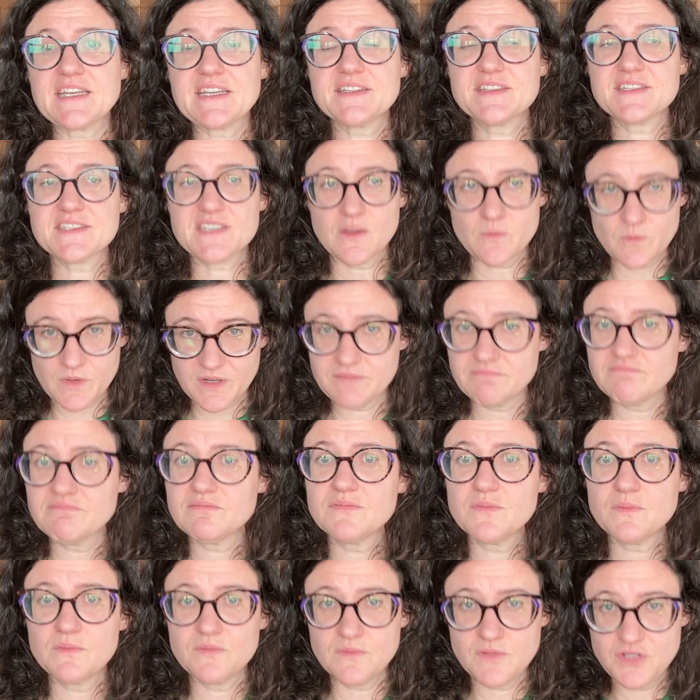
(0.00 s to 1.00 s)
Someone
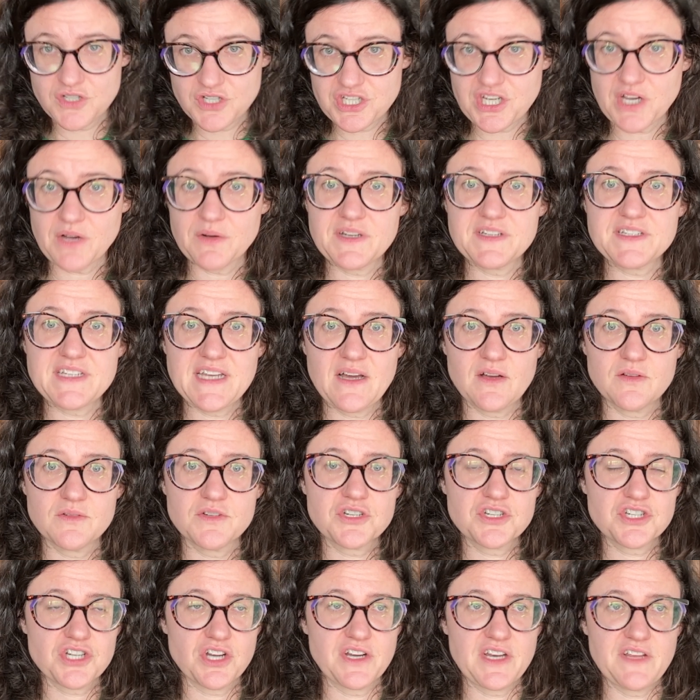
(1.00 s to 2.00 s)
shouted down
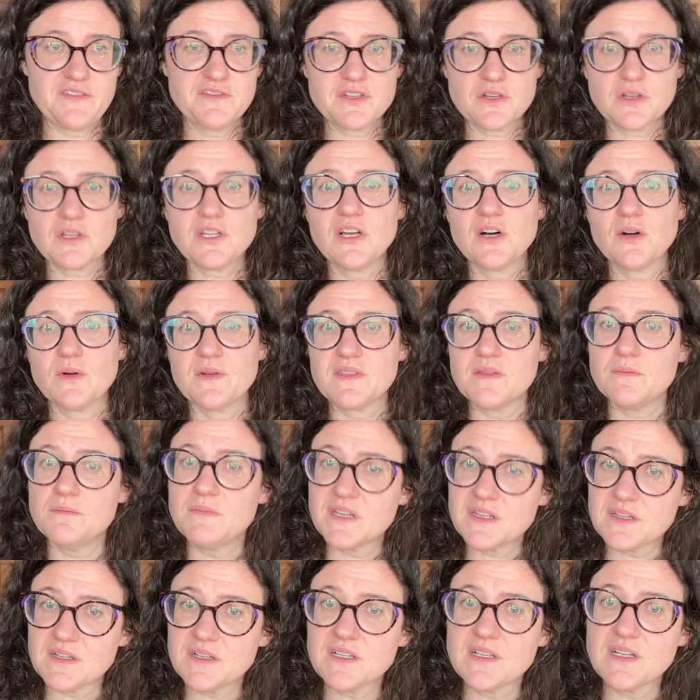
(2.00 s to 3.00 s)
Jean-Yves Duclos in the
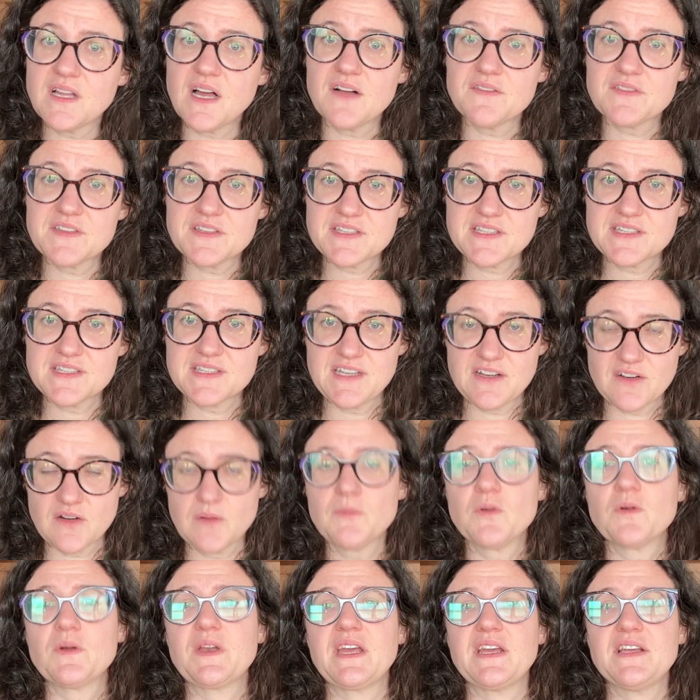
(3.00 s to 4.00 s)
middle of the
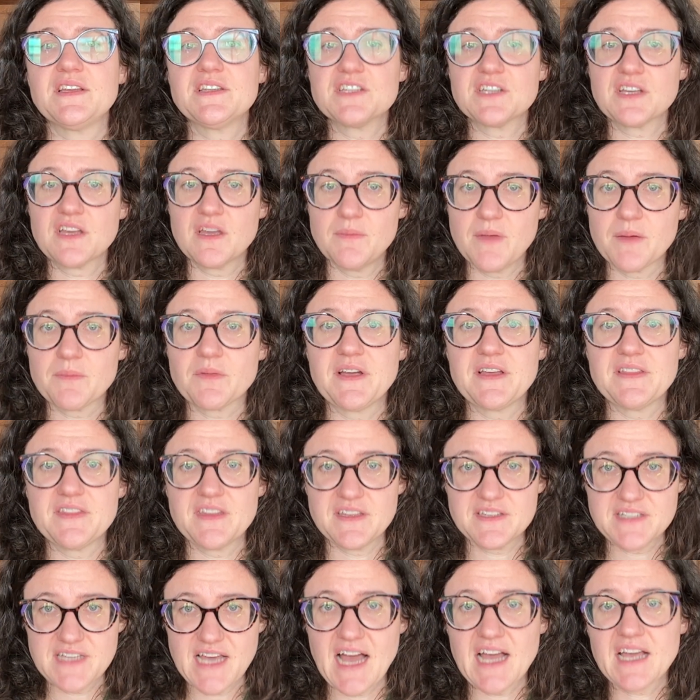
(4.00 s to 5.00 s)
ceremony to commemorate the
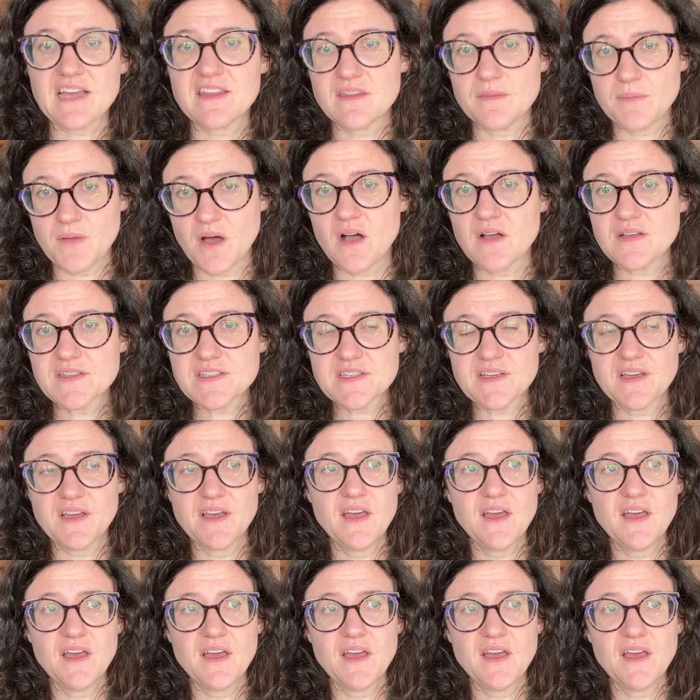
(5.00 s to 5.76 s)
attack in the mosque.